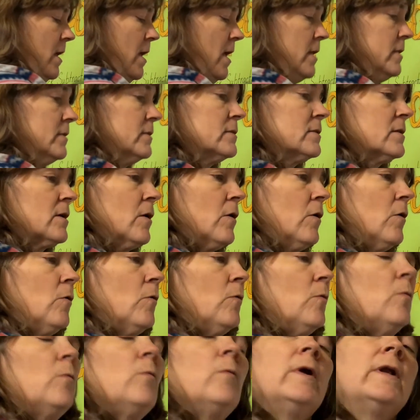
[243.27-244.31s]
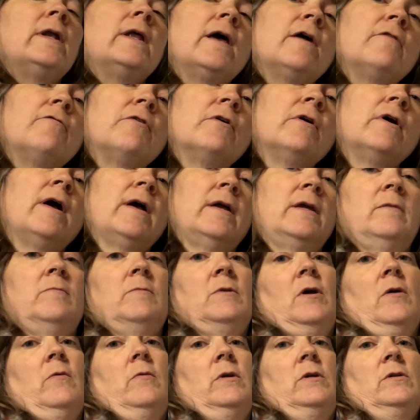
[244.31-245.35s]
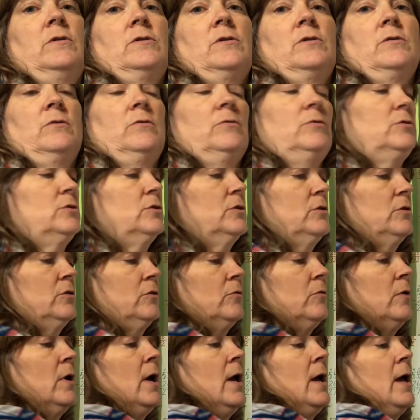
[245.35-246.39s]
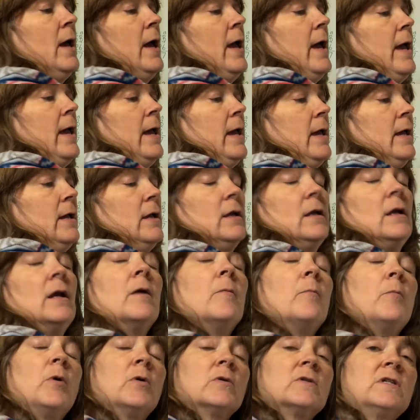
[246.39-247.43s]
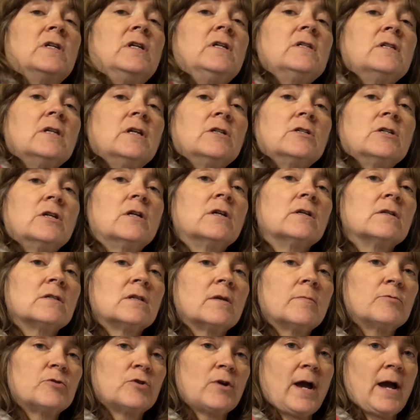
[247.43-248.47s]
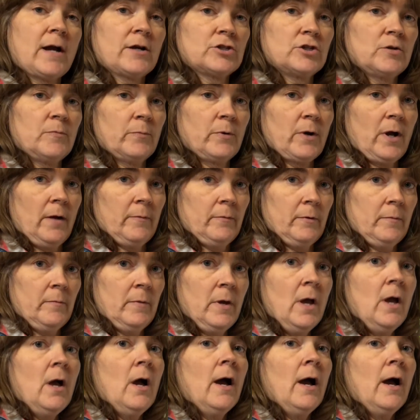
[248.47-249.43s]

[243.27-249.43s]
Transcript: And so, whenever I'm going to do a multi-digit subtraction problem,